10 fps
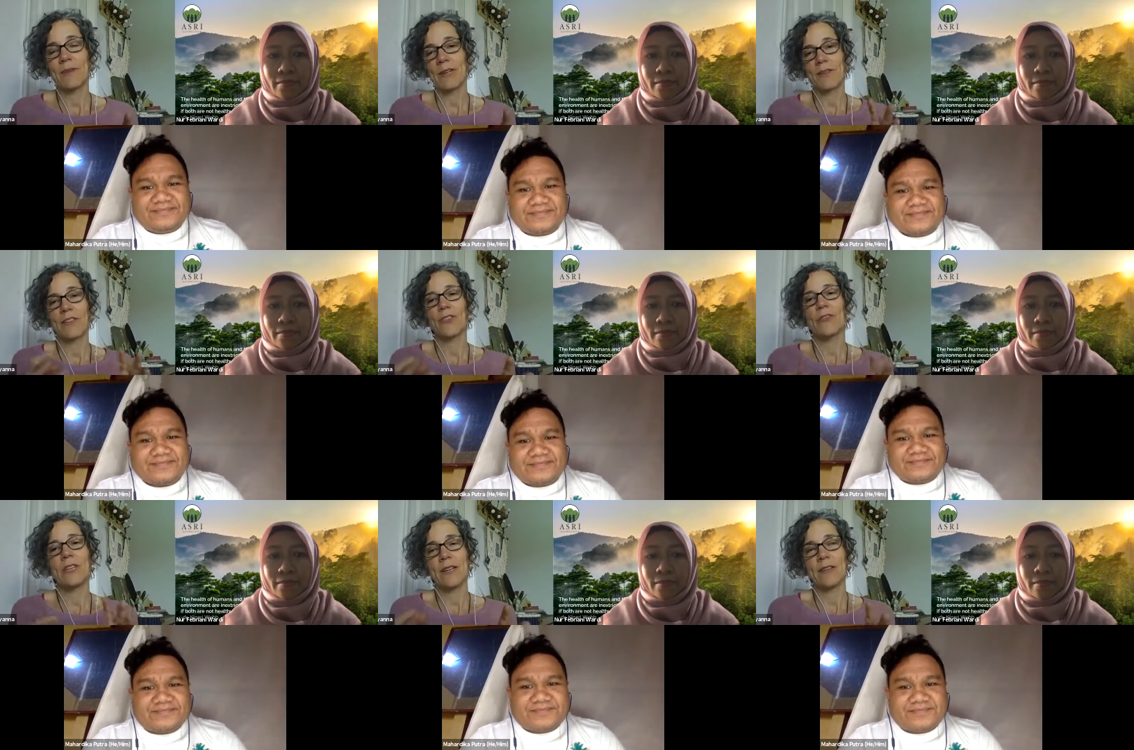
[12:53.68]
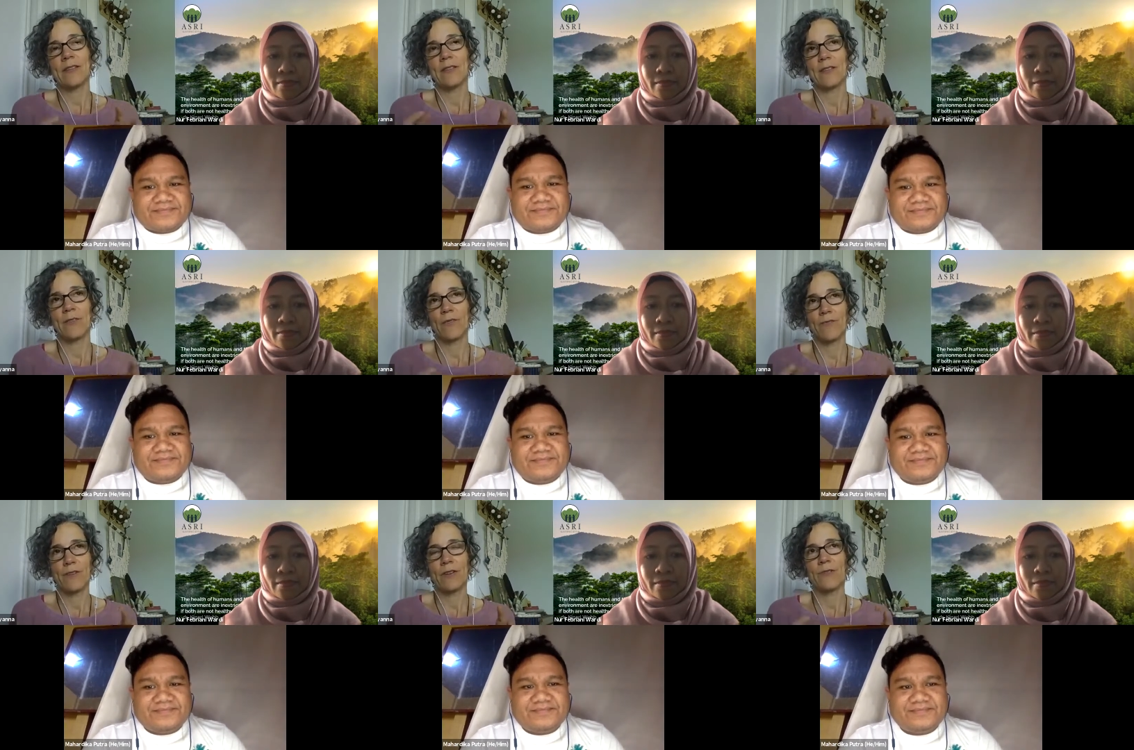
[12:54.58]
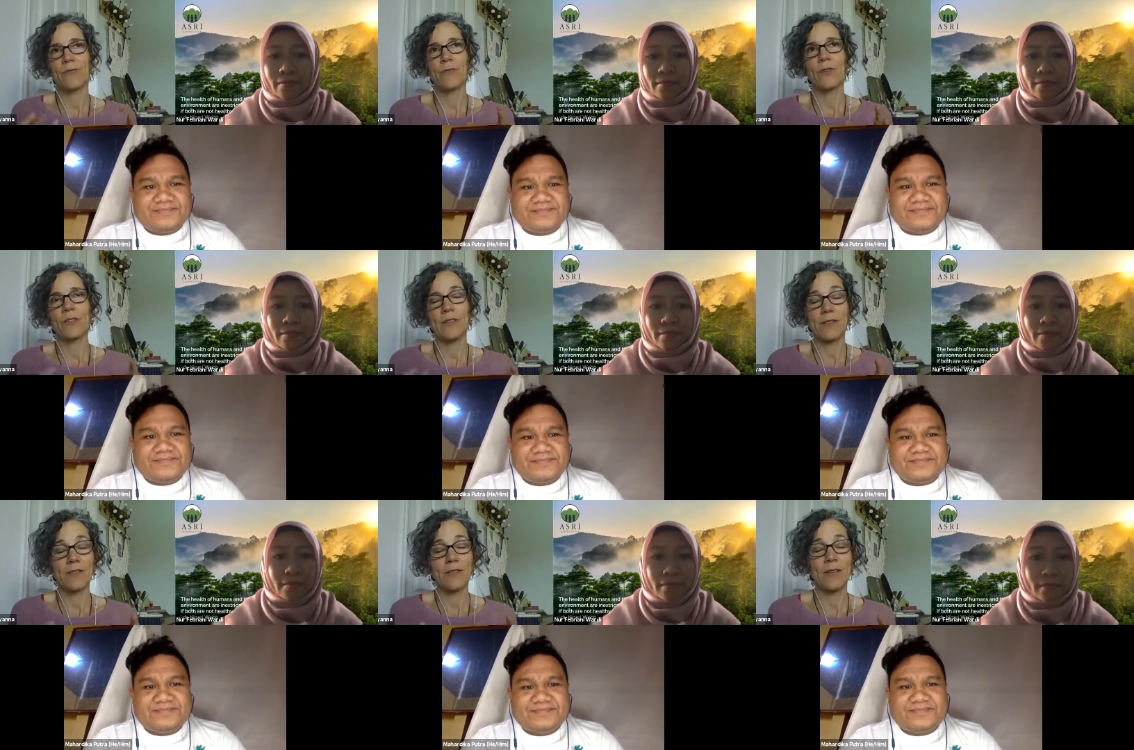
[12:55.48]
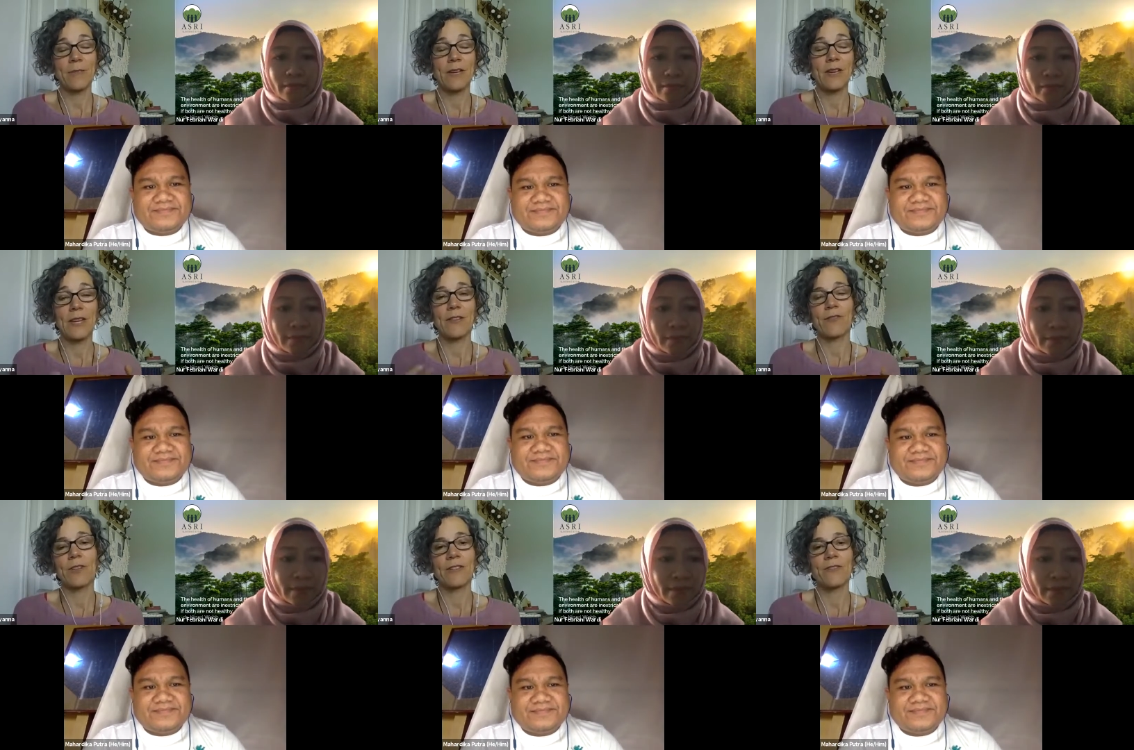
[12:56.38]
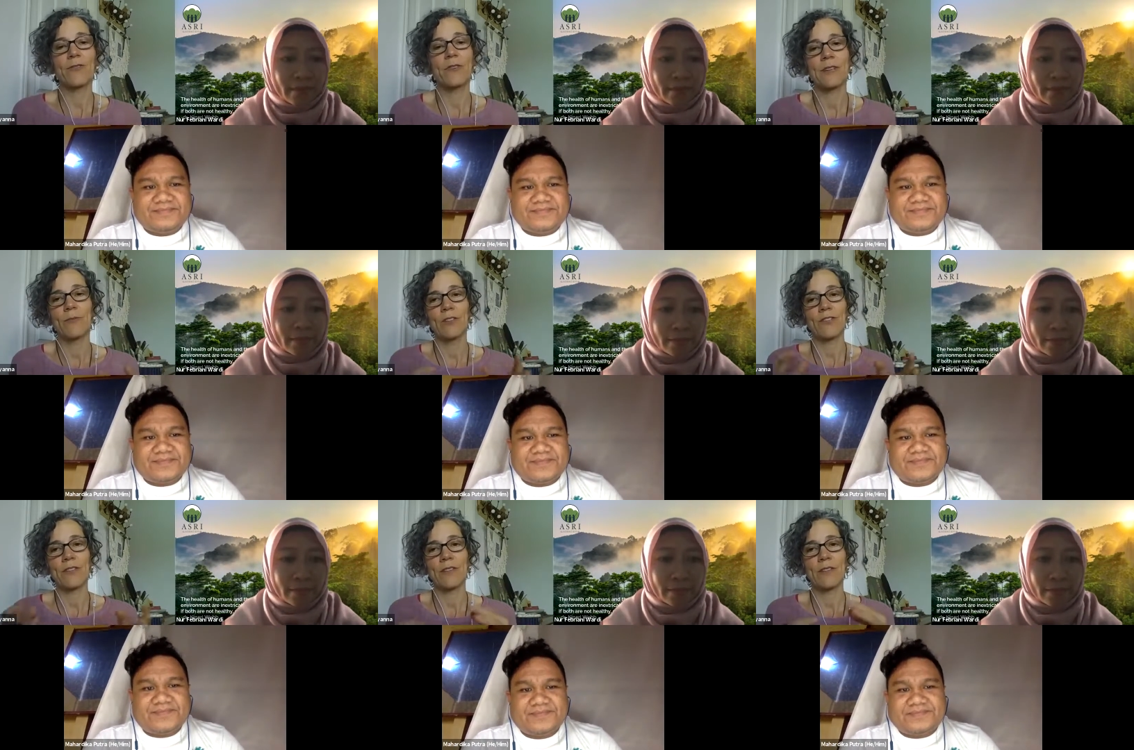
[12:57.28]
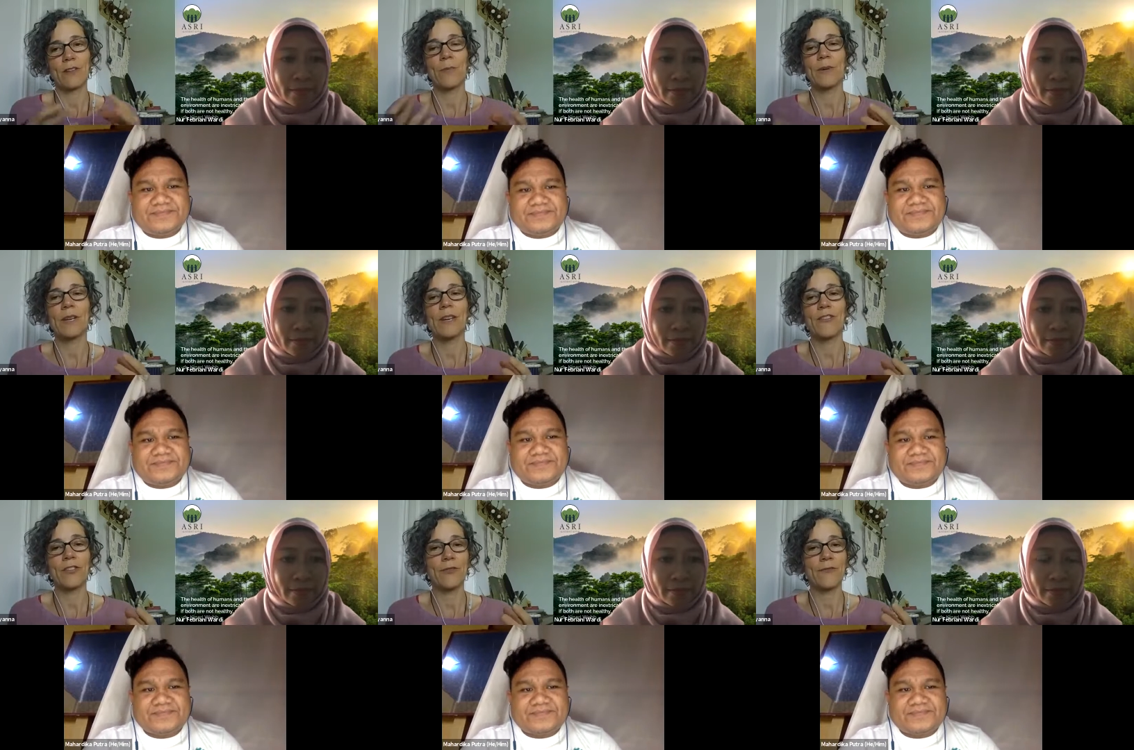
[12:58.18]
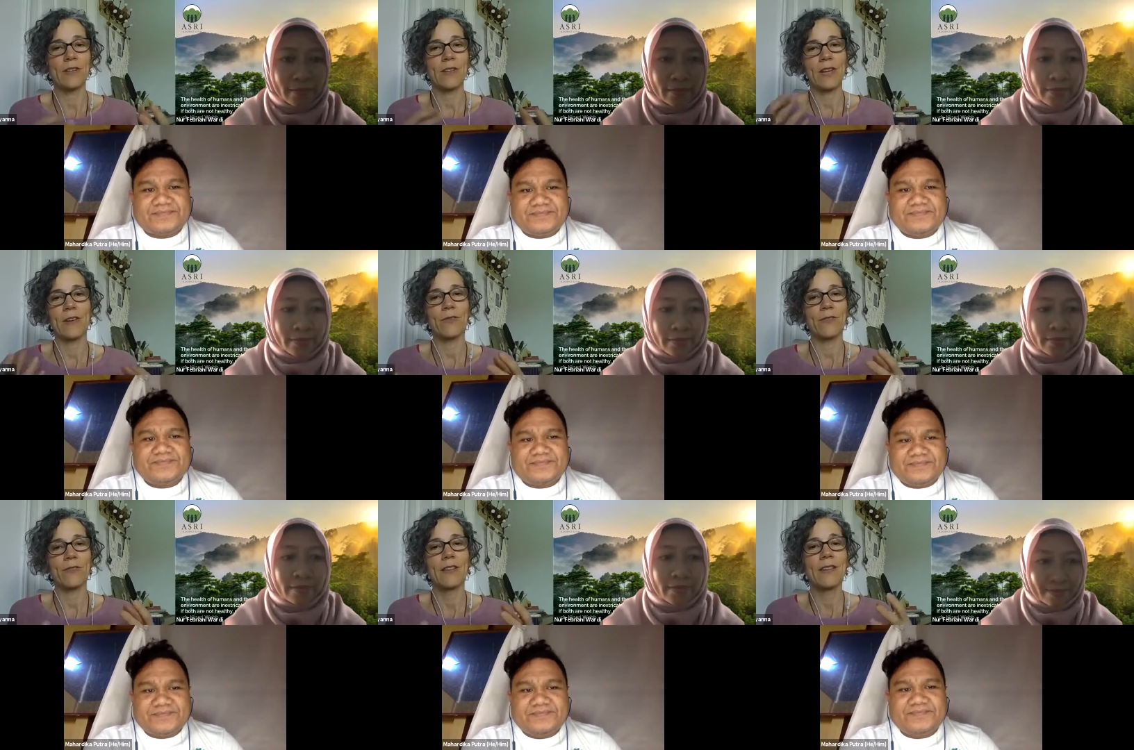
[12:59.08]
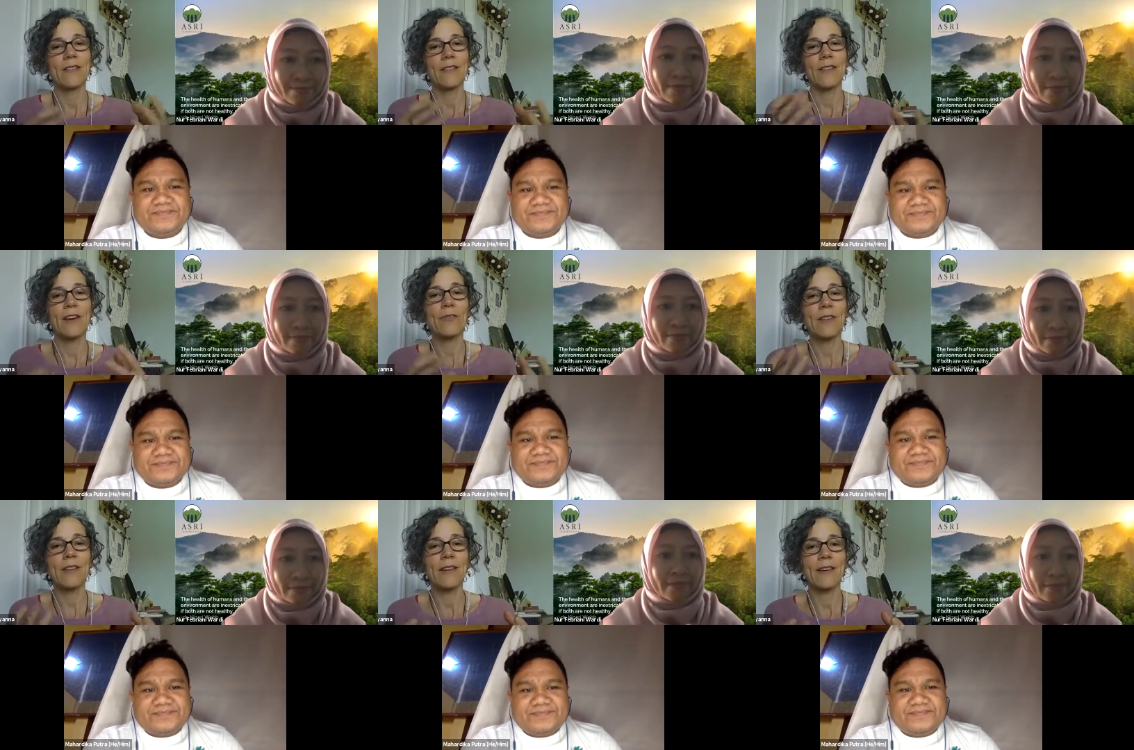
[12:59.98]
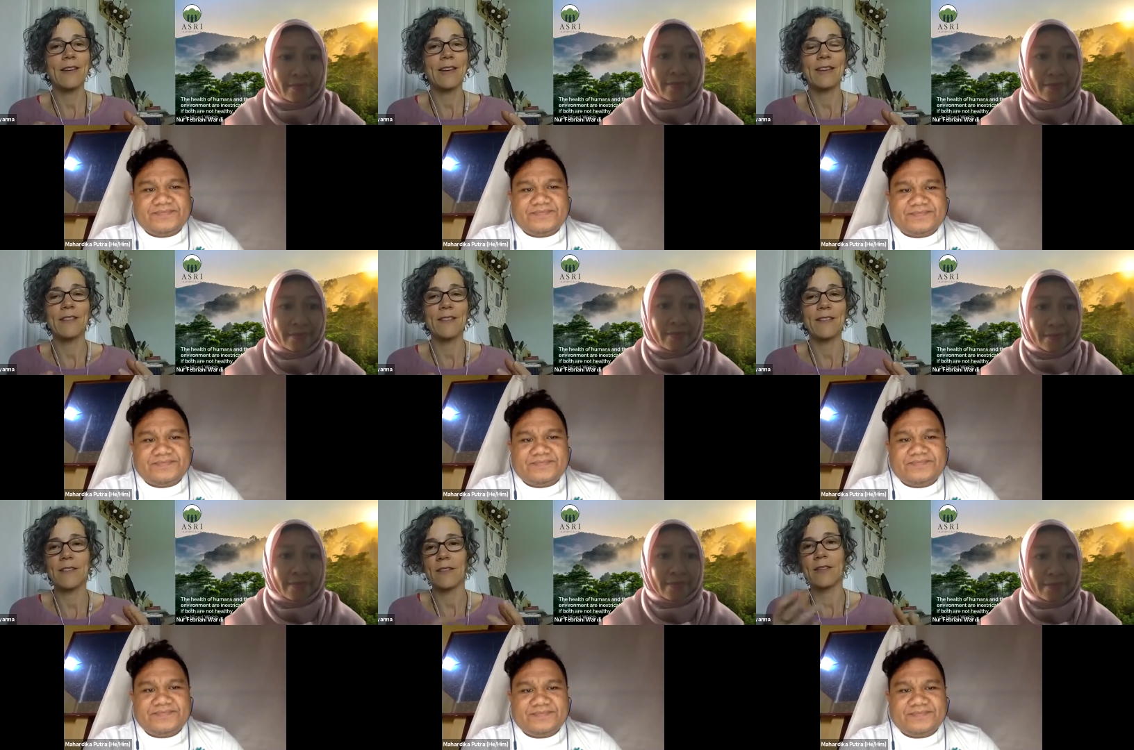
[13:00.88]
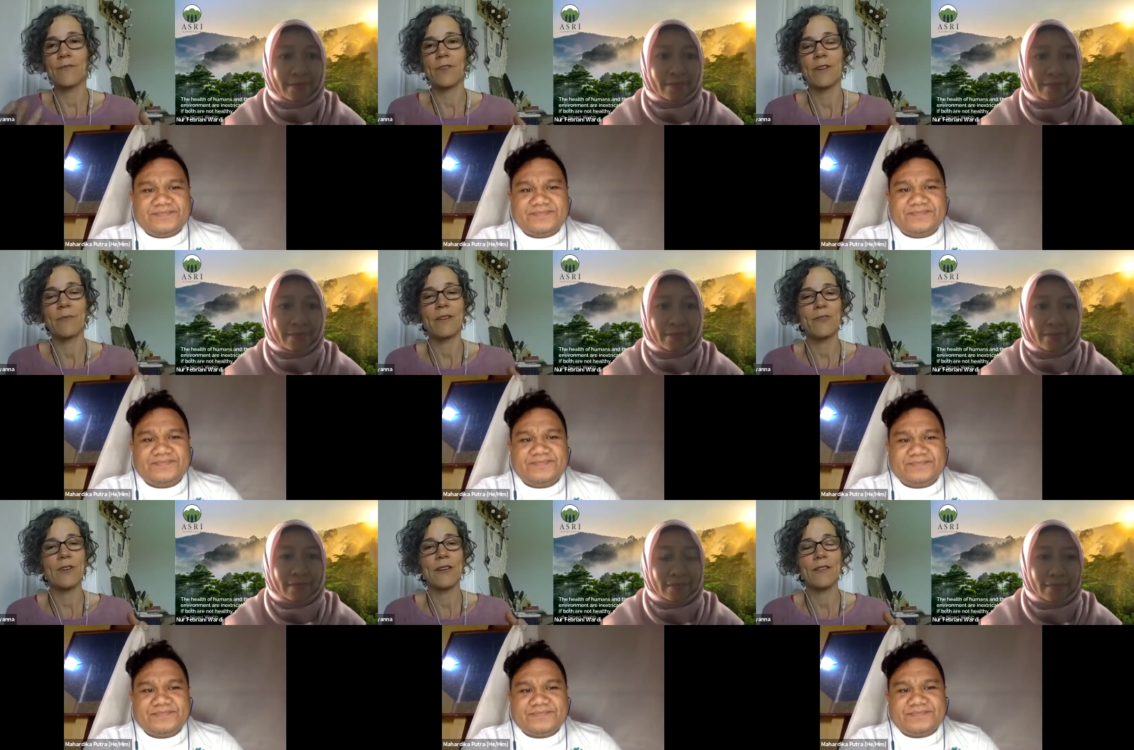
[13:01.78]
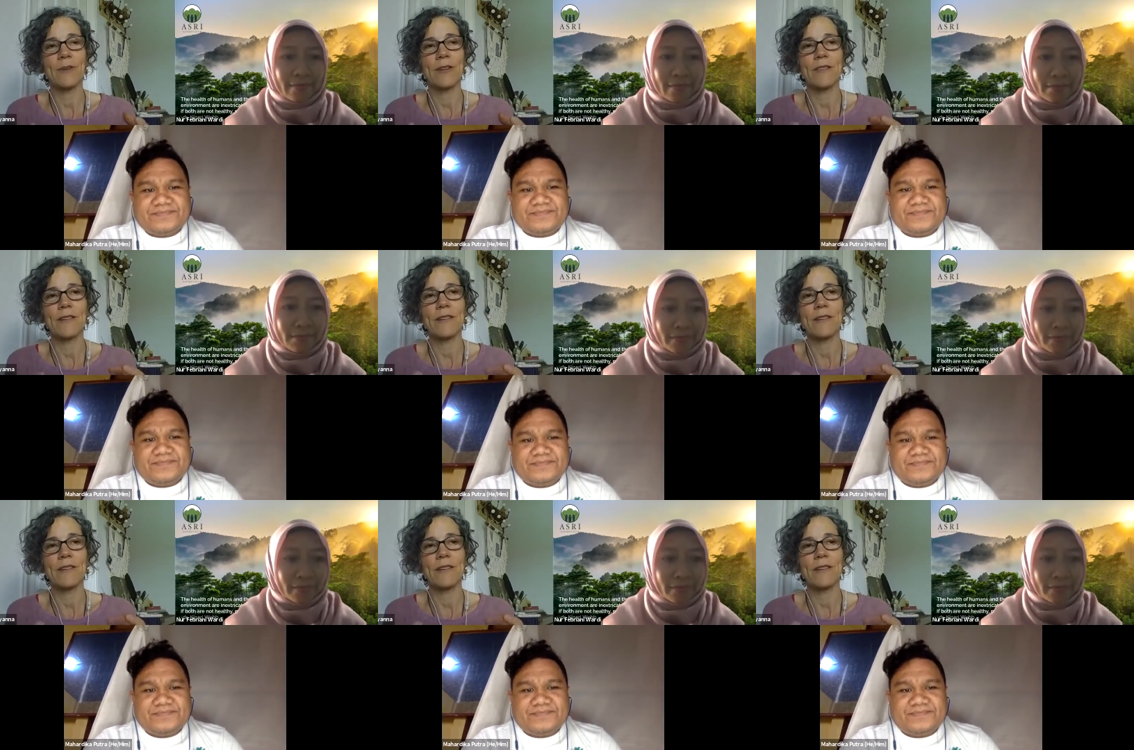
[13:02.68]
Speaker 1: about the uniqueness of, of what Health in Harmony and ASRI are doing, which is the combination of the health, the healthcare and the environmental aspect. And